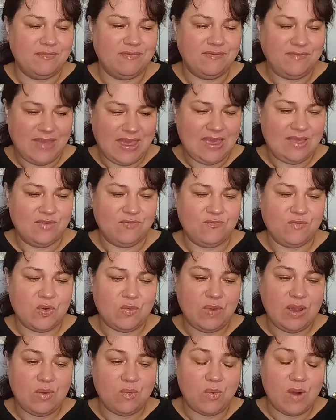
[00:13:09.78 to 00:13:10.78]
Faith, "For
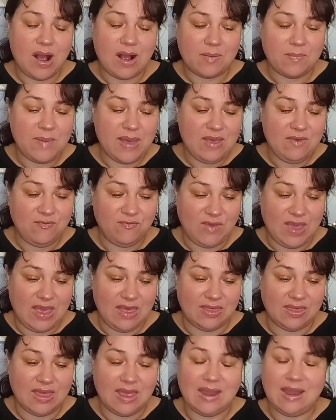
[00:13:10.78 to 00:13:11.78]
we walk by
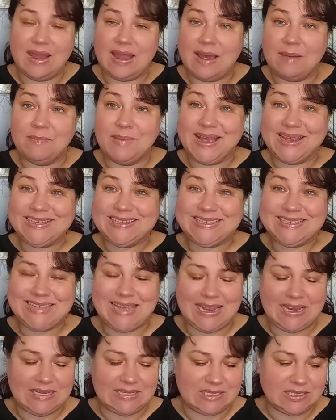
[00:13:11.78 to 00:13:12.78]
faith and not by
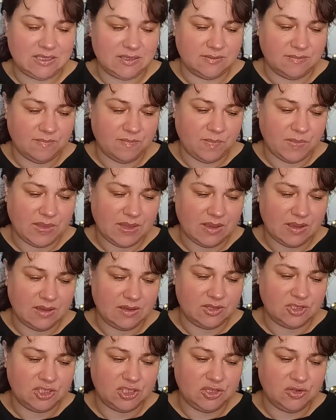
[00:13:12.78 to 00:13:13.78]
sight."
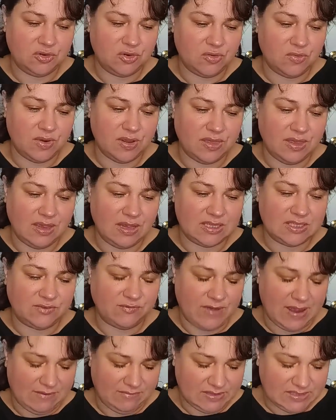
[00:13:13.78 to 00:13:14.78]
2 Corinthians
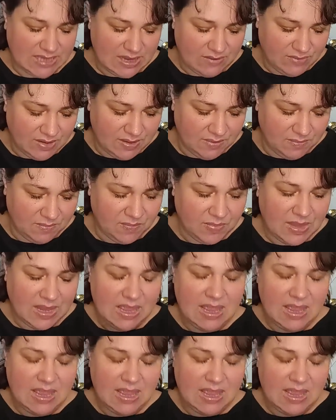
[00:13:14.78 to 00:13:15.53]
5:7.